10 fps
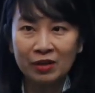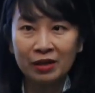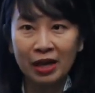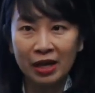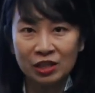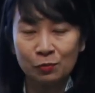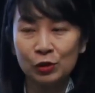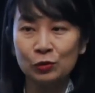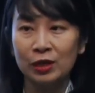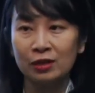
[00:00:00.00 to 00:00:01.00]
case
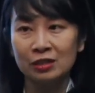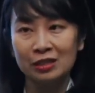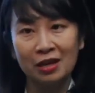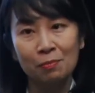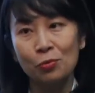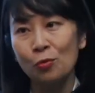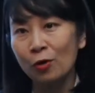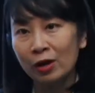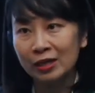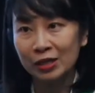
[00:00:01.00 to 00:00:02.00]
between Singapore
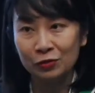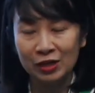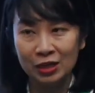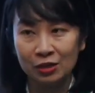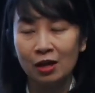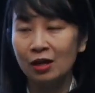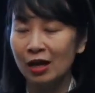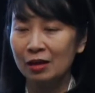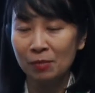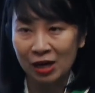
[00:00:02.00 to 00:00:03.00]
and, Indone
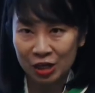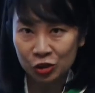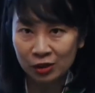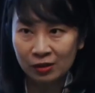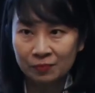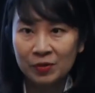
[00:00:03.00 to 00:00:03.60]
and Malaysia,